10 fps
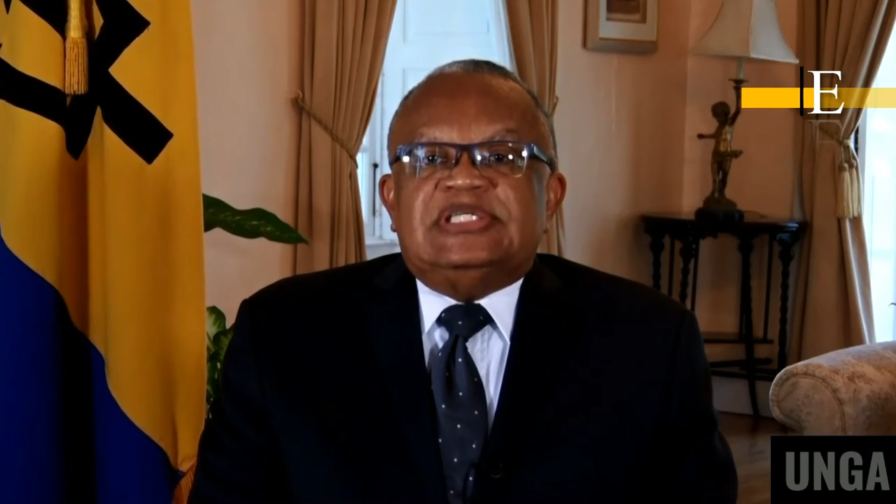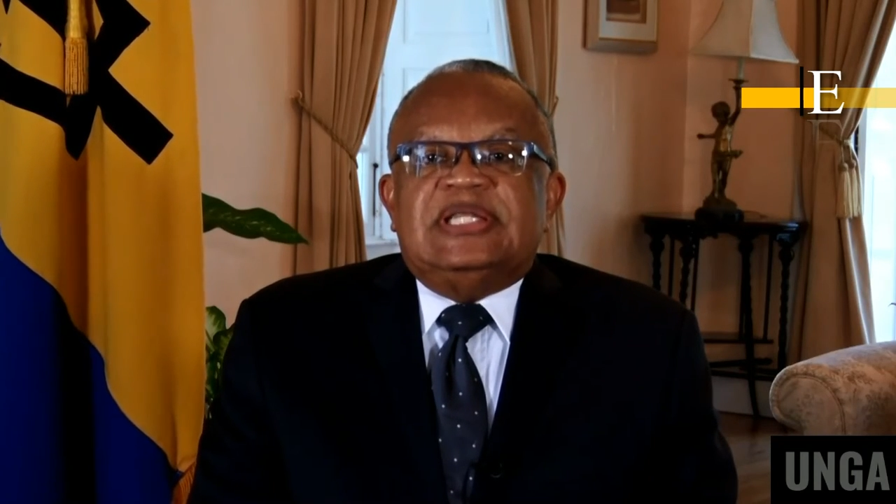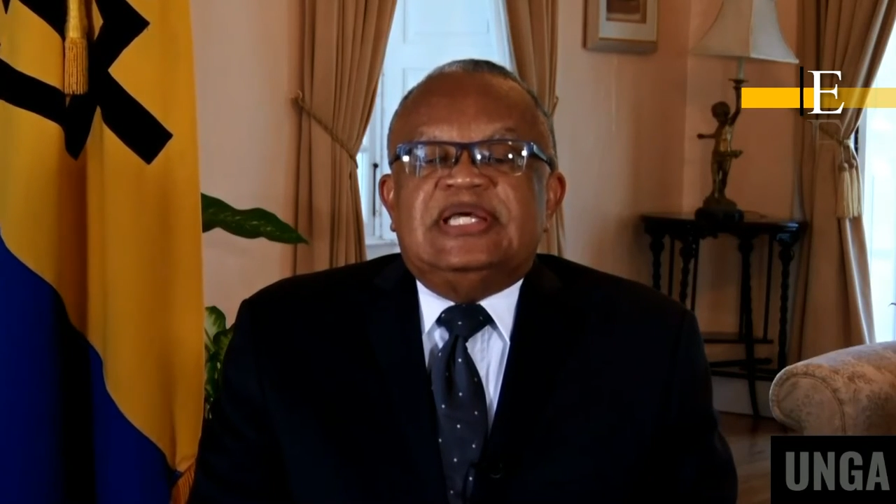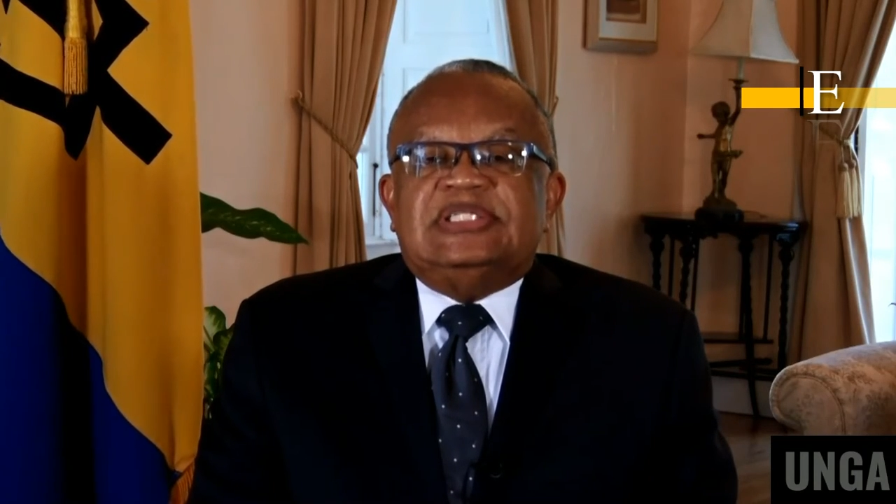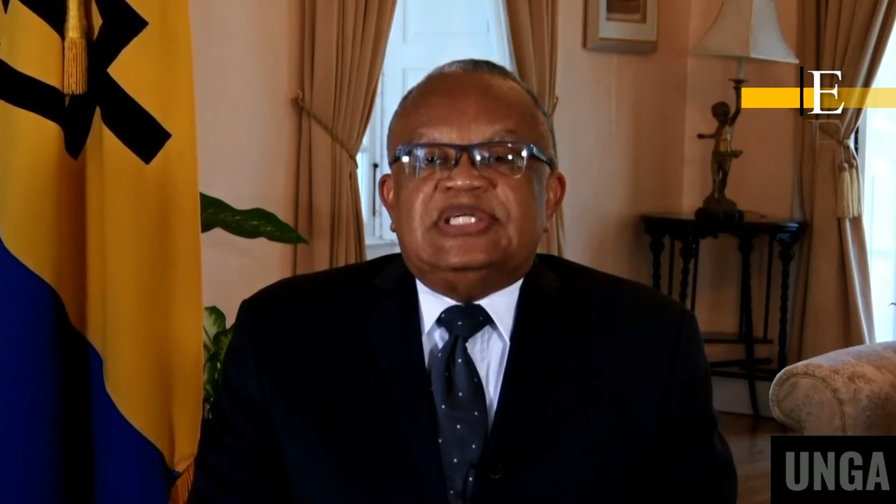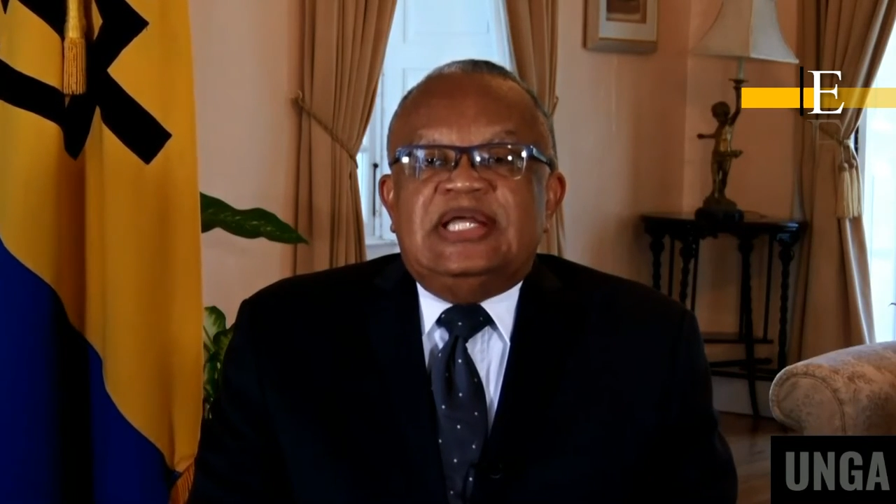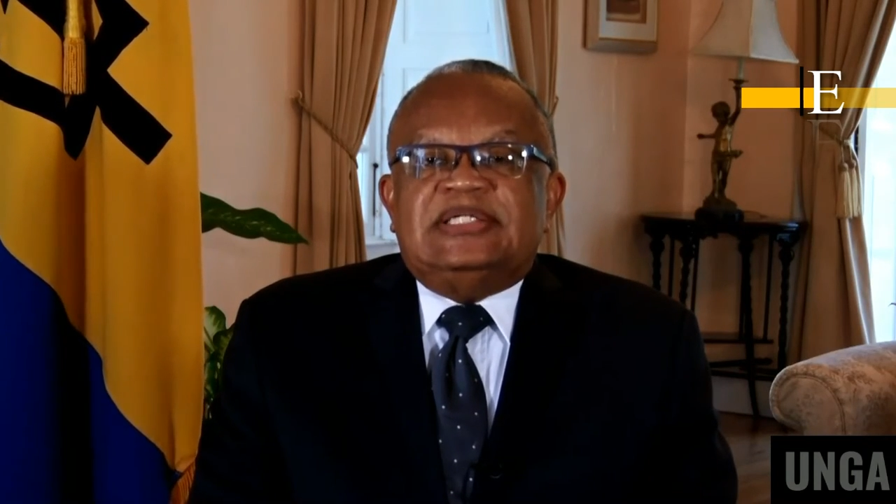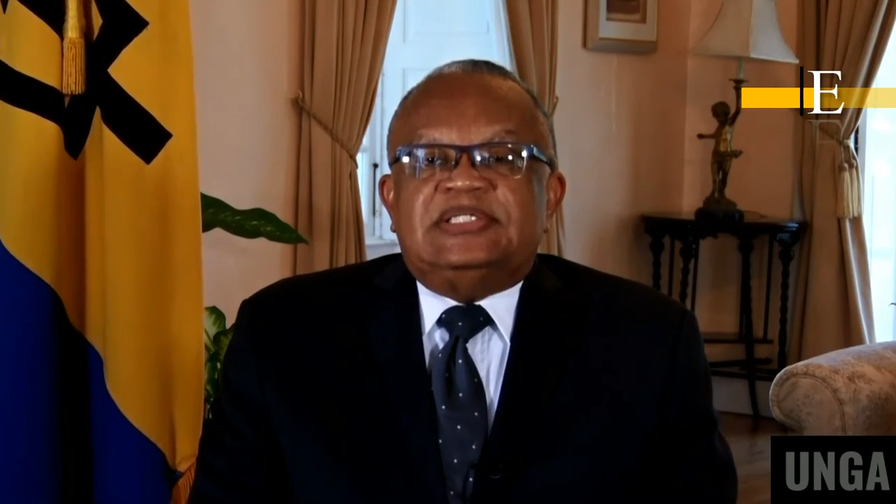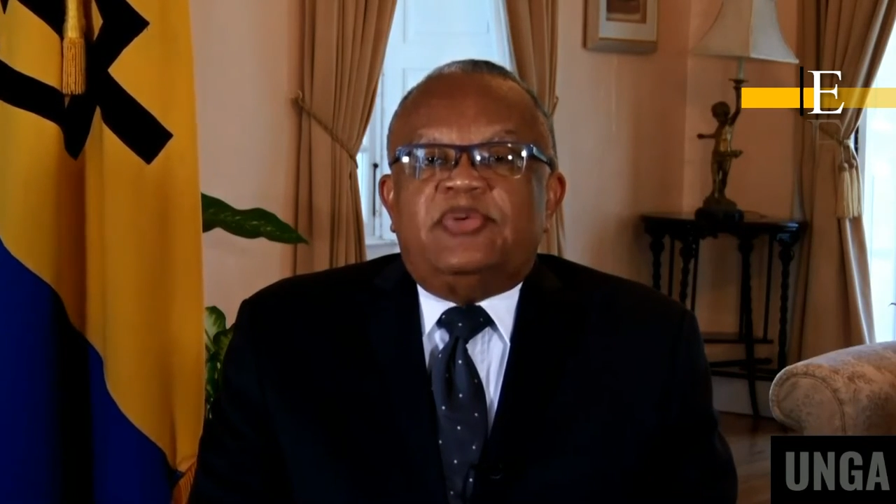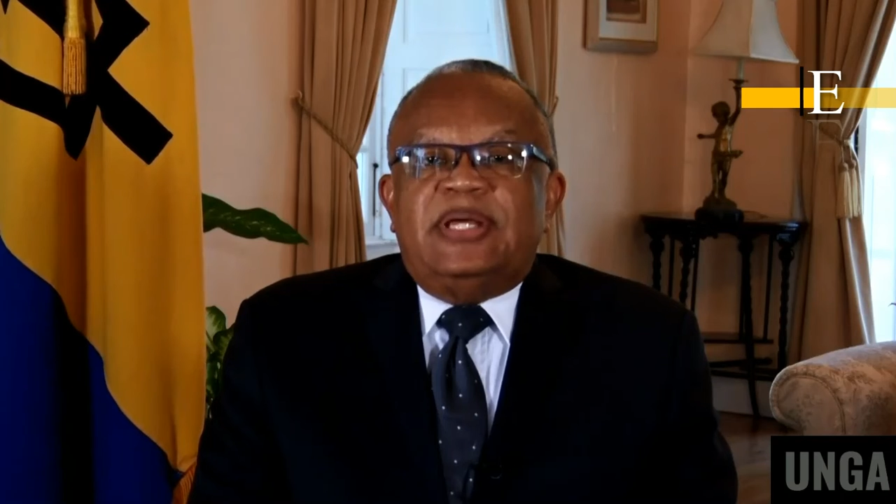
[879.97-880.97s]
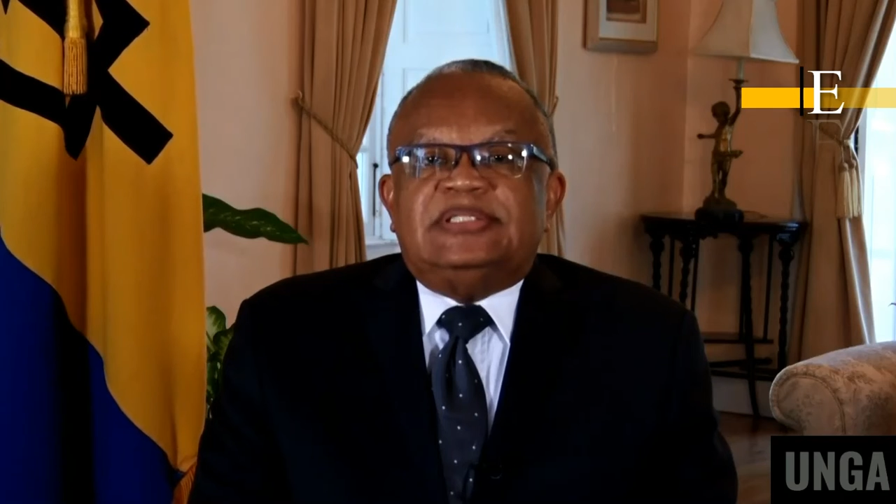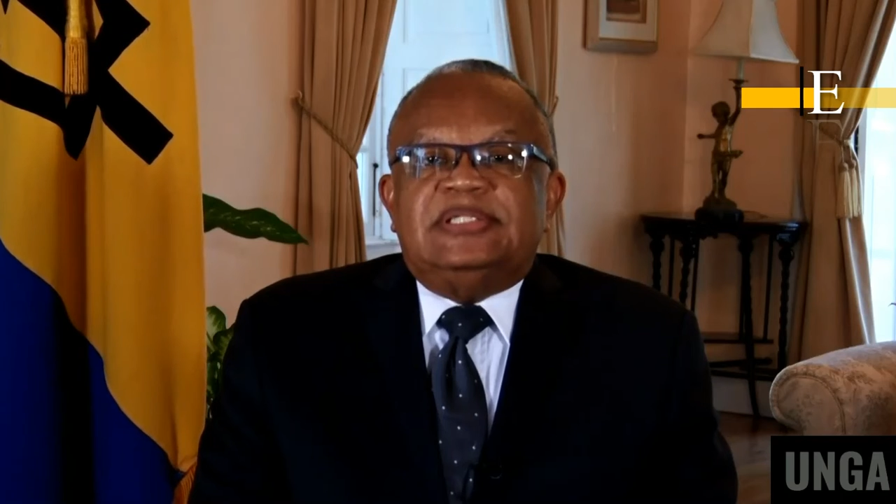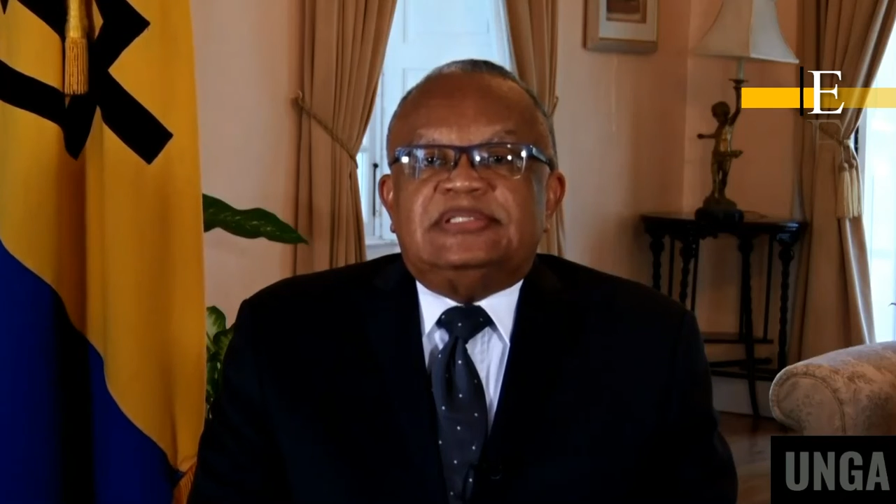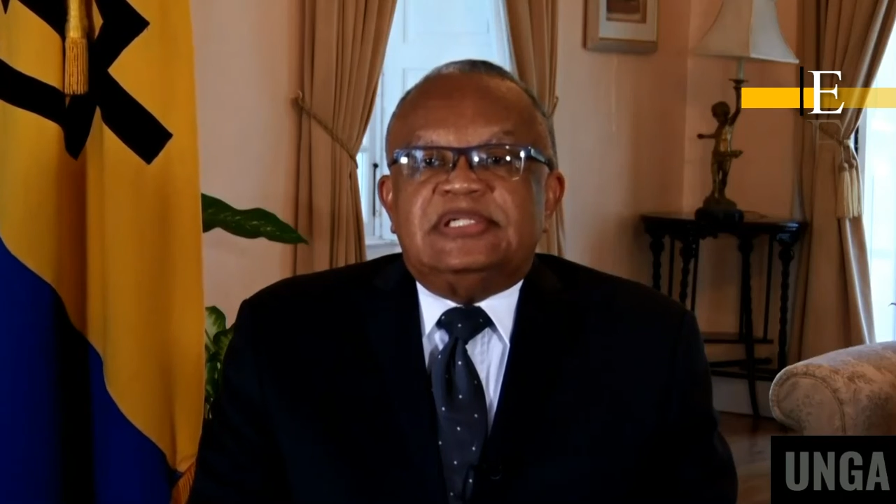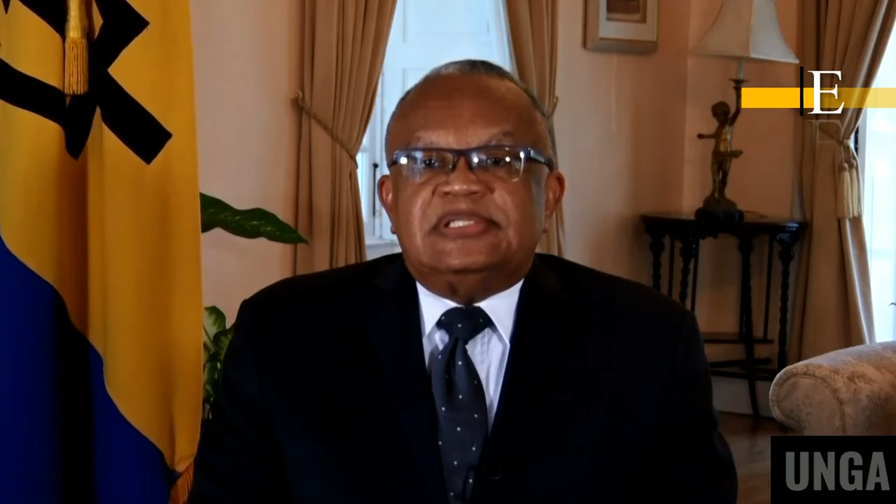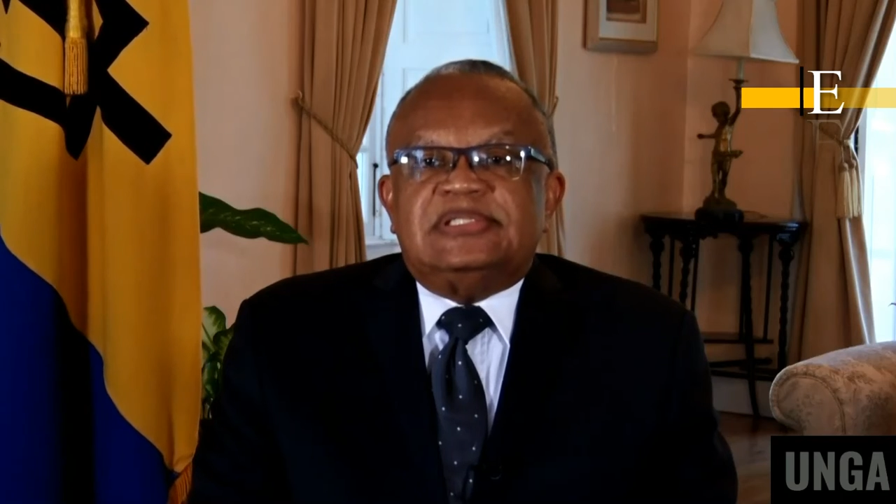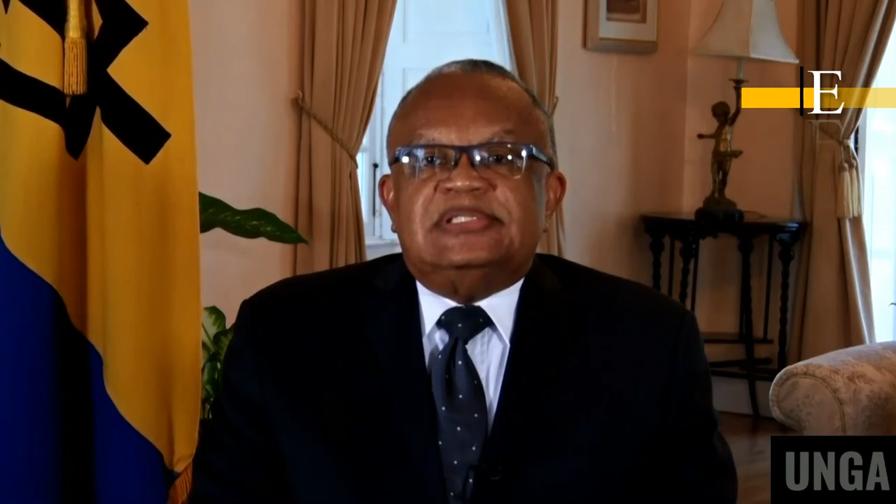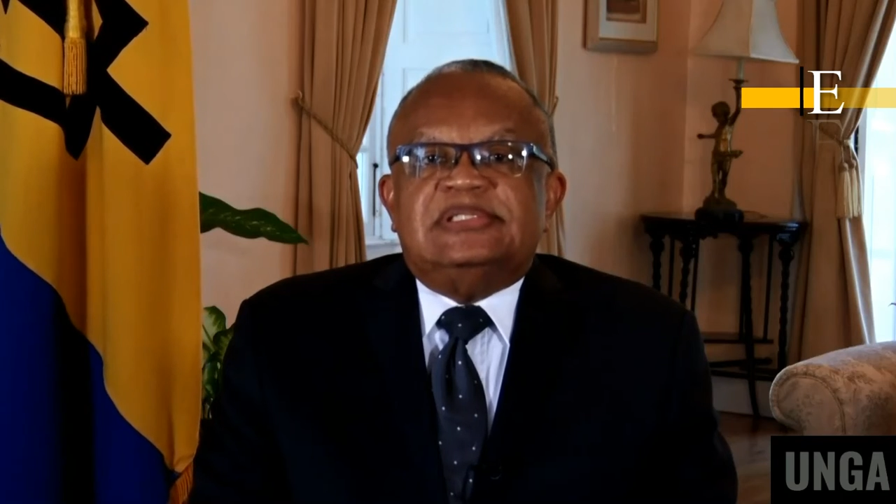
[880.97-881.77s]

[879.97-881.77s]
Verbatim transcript: and the Agenda 2030.